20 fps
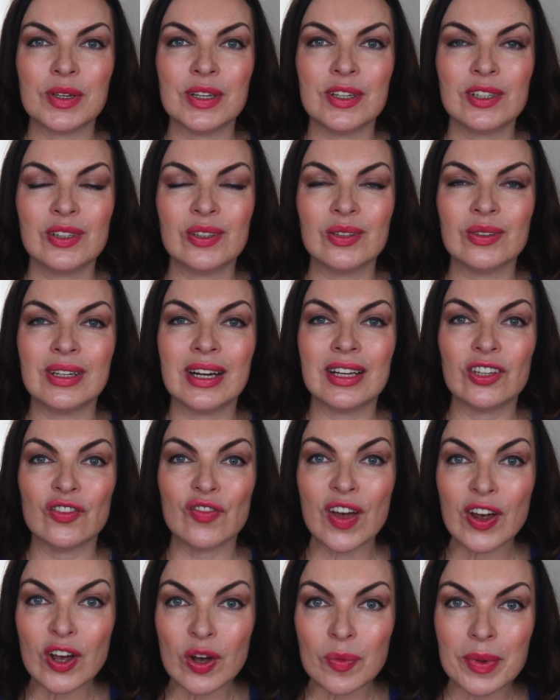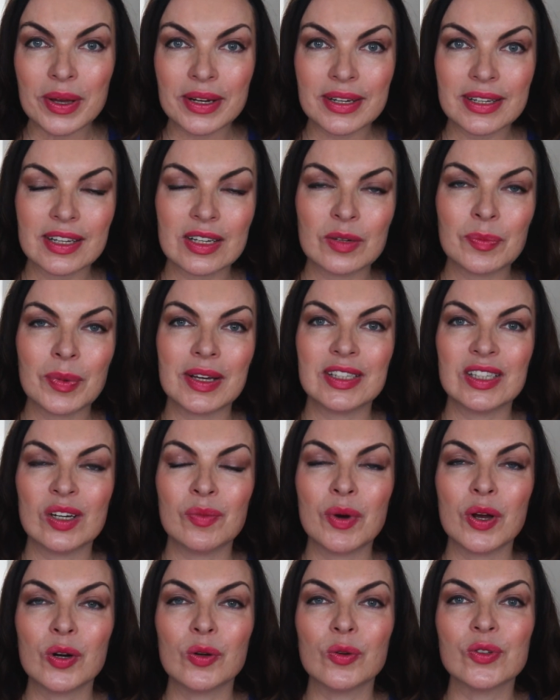is to get recommended by
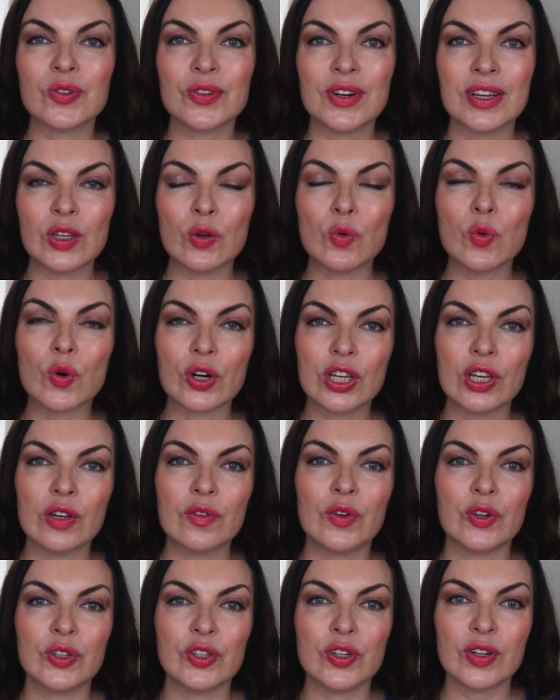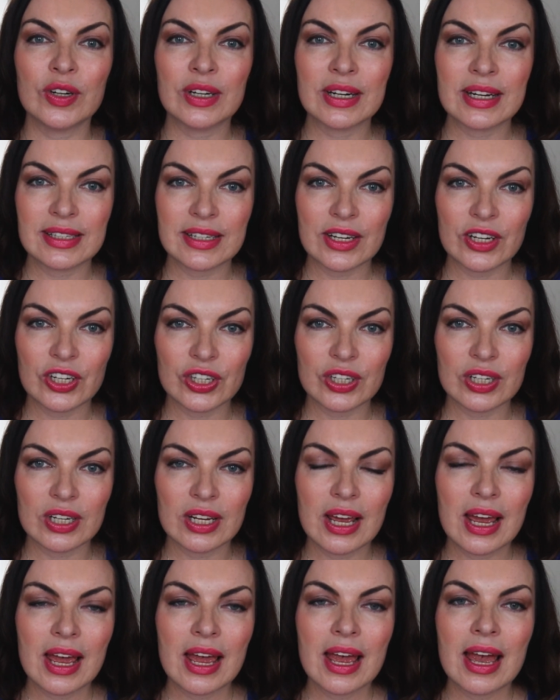someone who's already working for the organization.